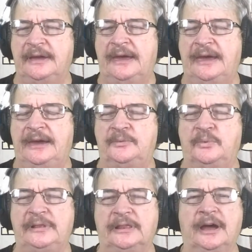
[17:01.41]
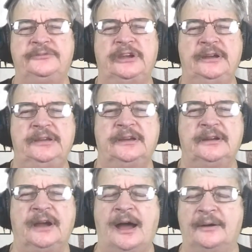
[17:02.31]
And we love you.
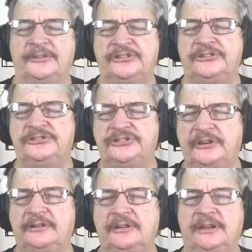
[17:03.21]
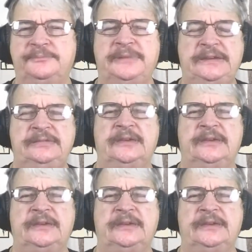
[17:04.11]
I sincerely mean